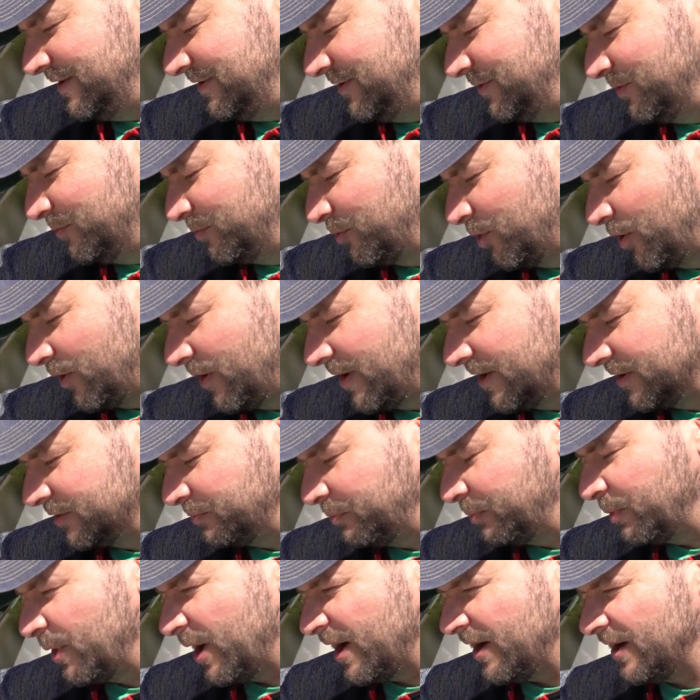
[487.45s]
product,
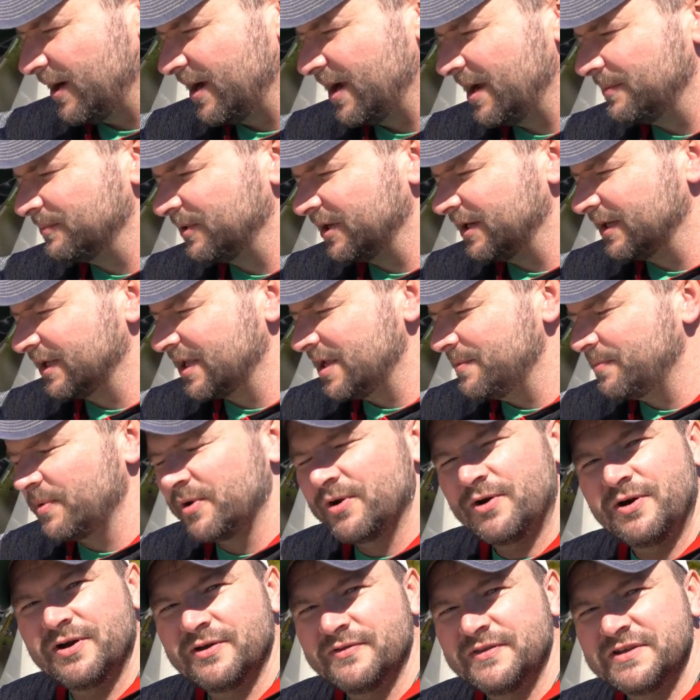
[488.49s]
but I am going to keep an
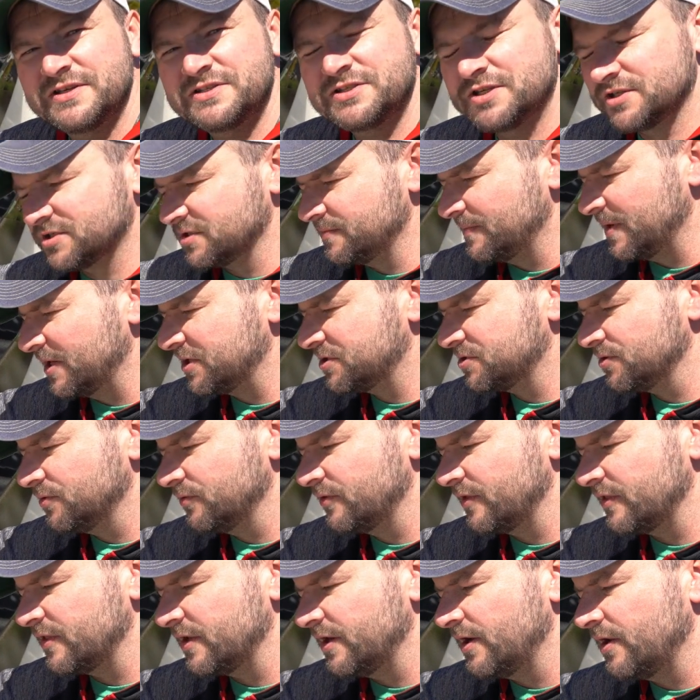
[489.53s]
eye on this just to make sure
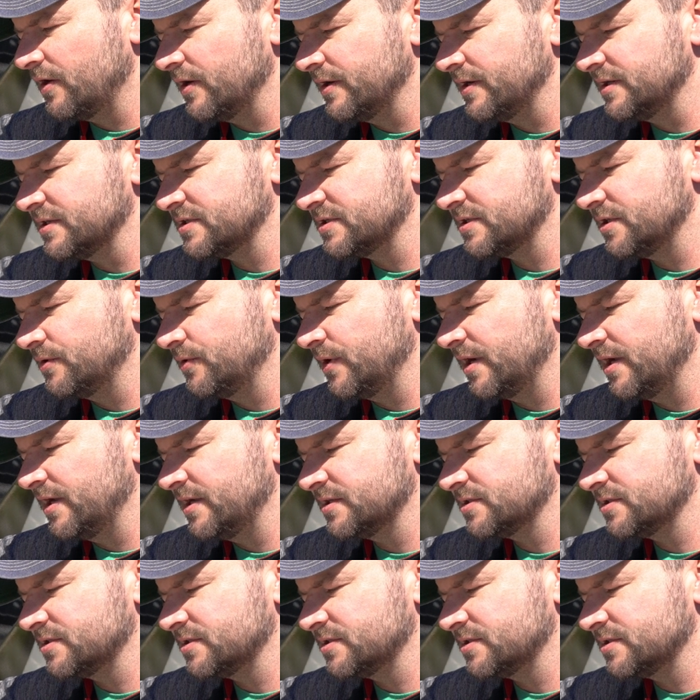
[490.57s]
that the line is still here.